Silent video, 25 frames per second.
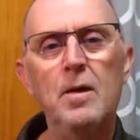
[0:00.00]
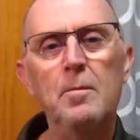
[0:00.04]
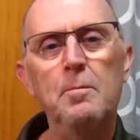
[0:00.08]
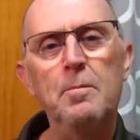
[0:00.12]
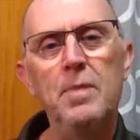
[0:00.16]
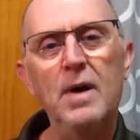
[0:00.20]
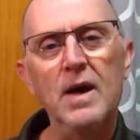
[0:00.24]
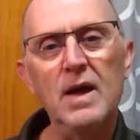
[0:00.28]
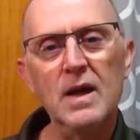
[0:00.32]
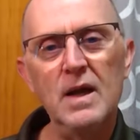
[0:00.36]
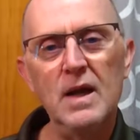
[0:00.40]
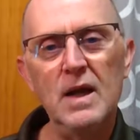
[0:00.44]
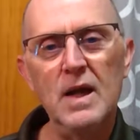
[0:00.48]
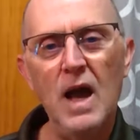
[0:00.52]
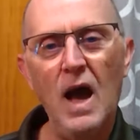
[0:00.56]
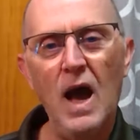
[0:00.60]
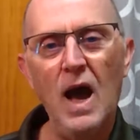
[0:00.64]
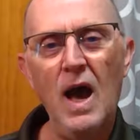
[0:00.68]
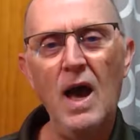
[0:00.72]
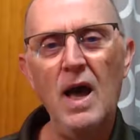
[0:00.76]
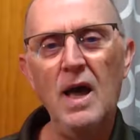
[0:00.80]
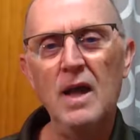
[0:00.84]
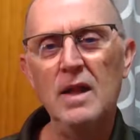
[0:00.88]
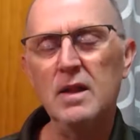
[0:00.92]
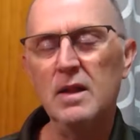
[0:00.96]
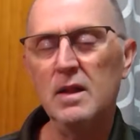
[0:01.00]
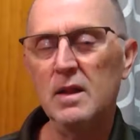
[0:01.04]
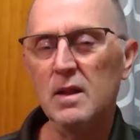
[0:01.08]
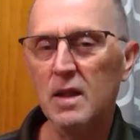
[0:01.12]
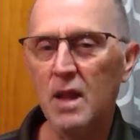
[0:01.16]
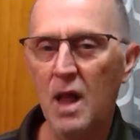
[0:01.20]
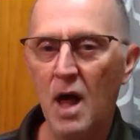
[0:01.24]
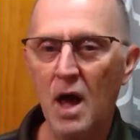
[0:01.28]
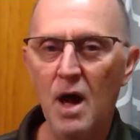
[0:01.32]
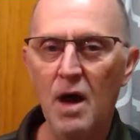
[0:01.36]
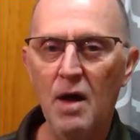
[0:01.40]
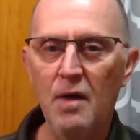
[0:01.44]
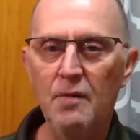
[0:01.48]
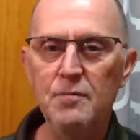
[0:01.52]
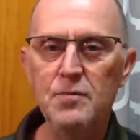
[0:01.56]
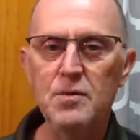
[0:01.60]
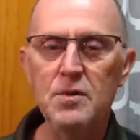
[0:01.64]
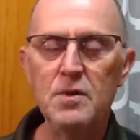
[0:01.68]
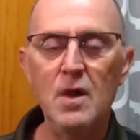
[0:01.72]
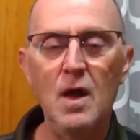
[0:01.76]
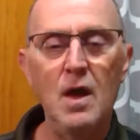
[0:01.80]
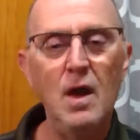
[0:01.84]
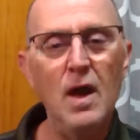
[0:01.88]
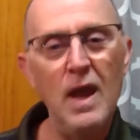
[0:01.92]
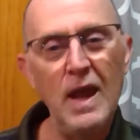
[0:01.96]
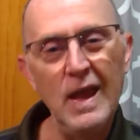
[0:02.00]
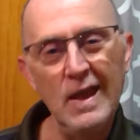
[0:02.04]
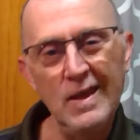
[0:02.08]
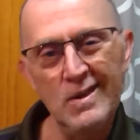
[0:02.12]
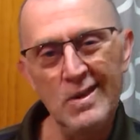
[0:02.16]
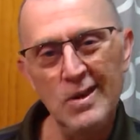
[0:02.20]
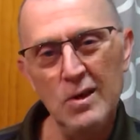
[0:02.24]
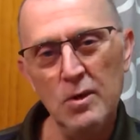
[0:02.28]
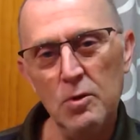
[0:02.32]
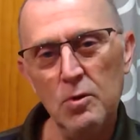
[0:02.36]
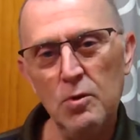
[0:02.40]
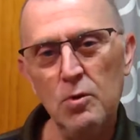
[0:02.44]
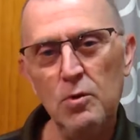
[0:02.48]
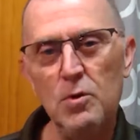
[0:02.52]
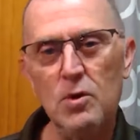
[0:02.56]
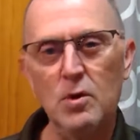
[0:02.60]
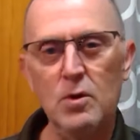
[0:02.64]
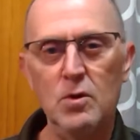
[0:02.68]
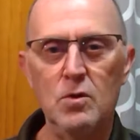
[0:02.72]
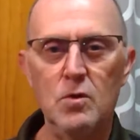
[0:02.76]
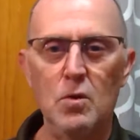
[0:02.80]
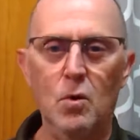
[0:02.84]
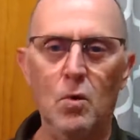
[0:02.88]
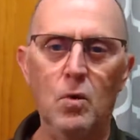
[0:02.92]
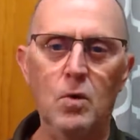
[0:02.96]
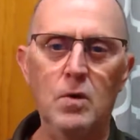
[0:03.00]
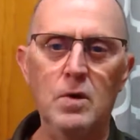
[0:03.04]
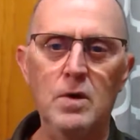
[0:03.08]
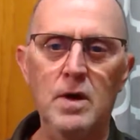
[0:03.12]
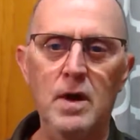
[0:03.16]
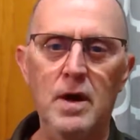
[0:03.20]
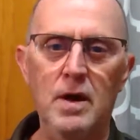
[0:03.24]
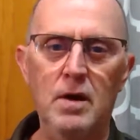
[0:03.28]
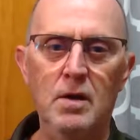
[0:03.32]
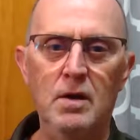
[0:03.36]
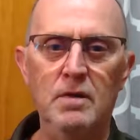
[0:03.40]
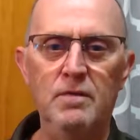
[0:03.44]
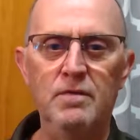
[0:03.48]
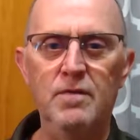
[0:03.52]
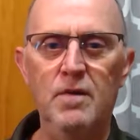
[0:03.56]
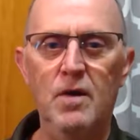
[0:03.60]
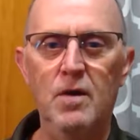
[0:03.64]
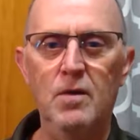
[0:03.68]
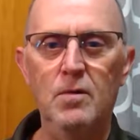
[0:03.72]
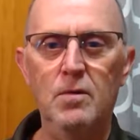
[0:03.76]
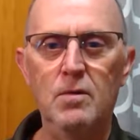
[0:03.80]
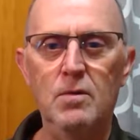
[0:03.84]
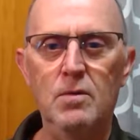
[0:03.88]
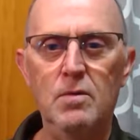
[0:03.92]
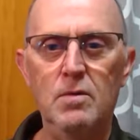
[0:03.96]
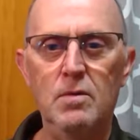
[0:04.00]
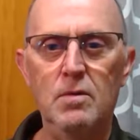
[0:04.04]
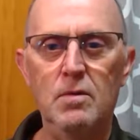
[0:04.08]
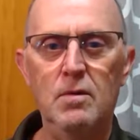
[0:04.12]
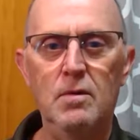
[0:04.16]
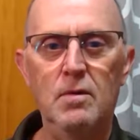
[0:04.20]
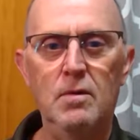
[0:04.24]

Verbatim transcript: But God loves and uses ordinary folks.